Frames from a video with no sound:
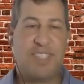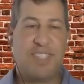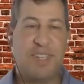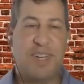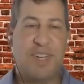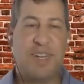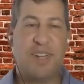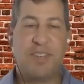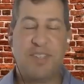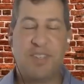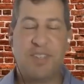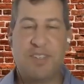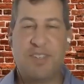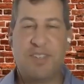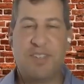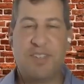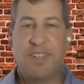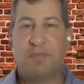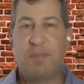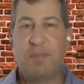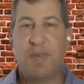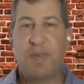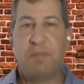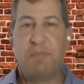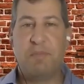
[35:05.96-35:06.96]
you know, you
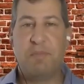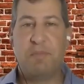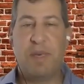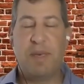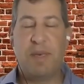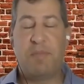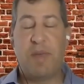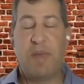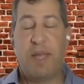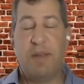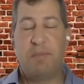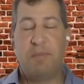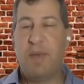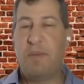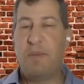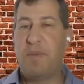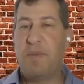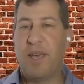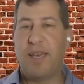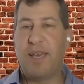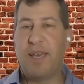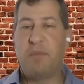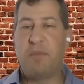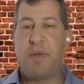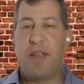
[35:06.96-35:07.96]
me
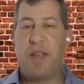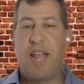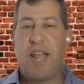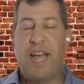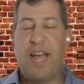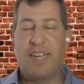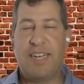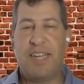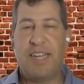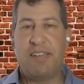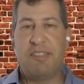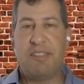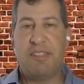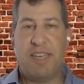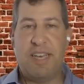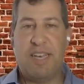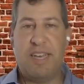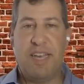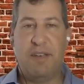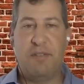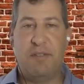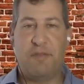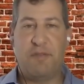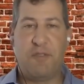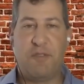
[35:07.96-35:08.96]
being in Manhattan, I think I
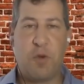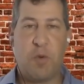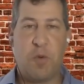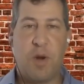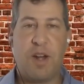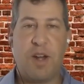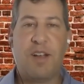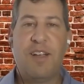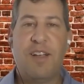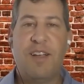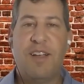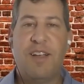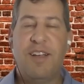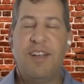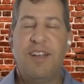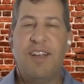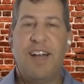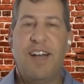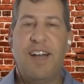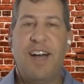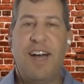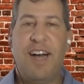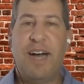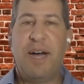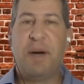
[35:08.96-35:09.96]
have fewer.
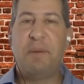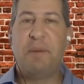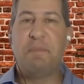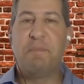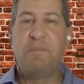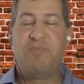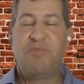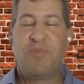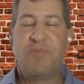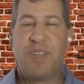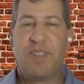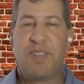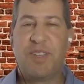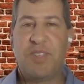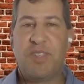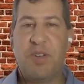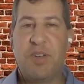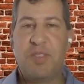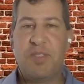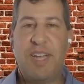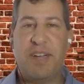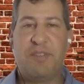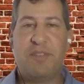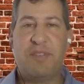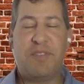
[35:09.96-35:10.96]

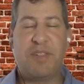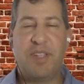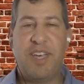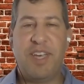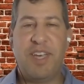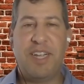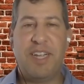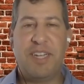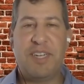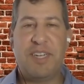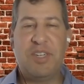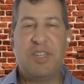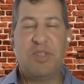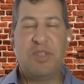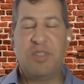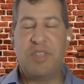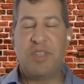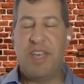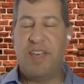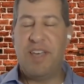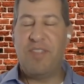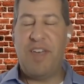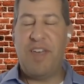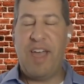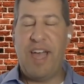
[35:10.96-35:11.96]
So definitely, I
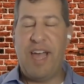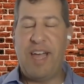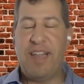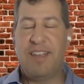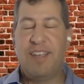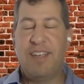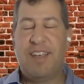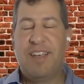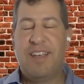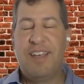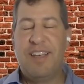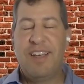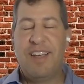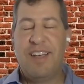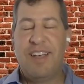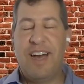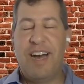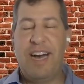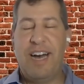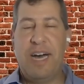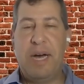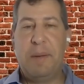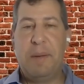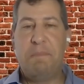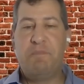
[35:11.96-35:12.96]
understand that.
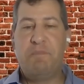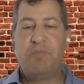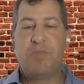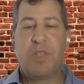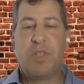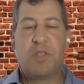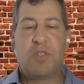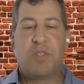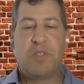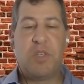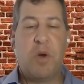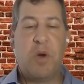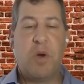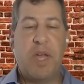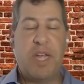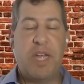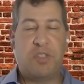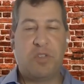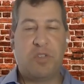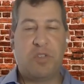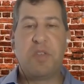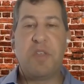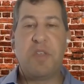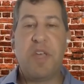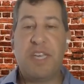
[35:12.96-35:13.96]
So
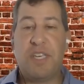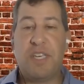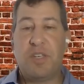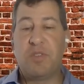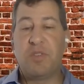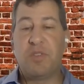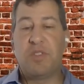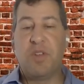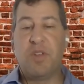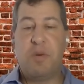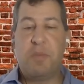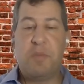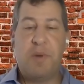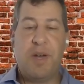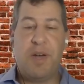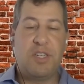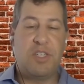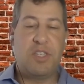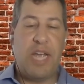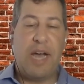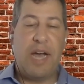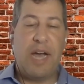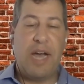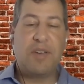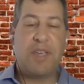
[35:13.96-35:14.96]
Andrew, thank you so
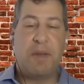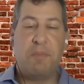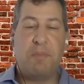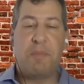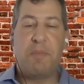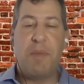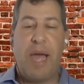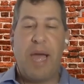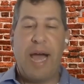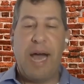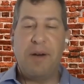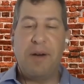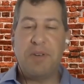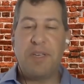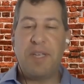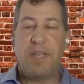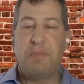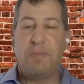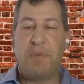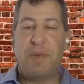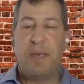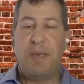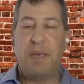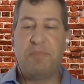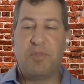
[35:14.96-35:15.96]
much. How
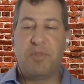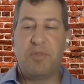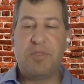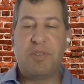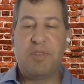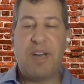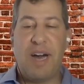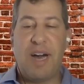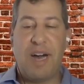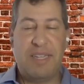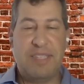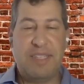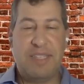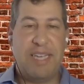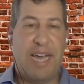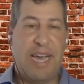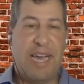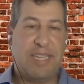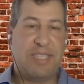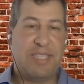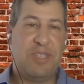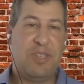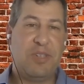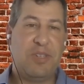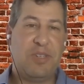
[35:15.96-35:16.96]
can people
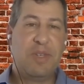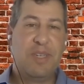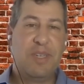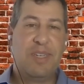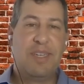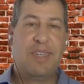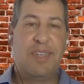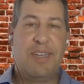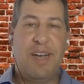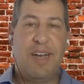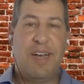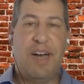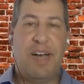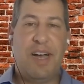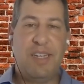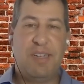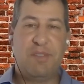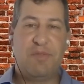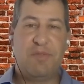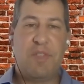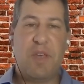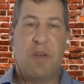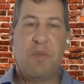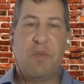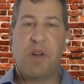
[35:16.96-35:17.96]
contact you
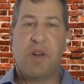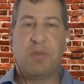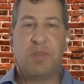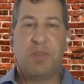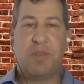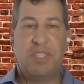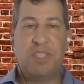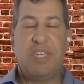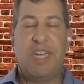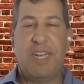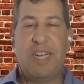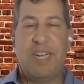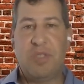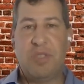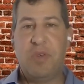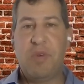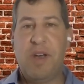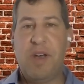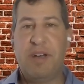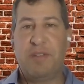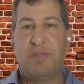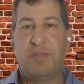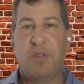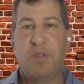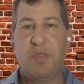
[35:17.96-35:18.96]
if they want to reach out to you
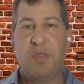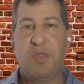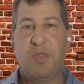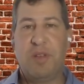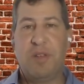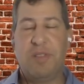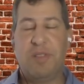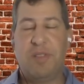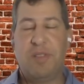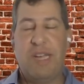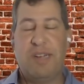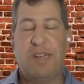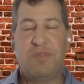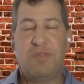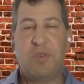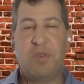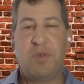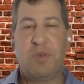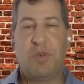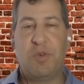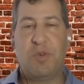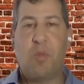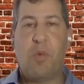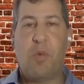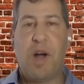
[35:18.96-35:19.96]
after
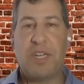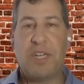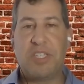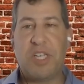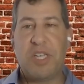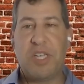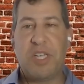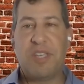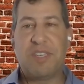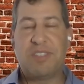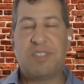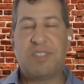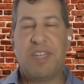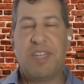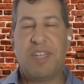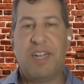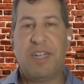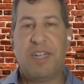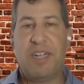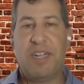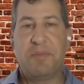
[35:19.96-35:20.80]
watching this today?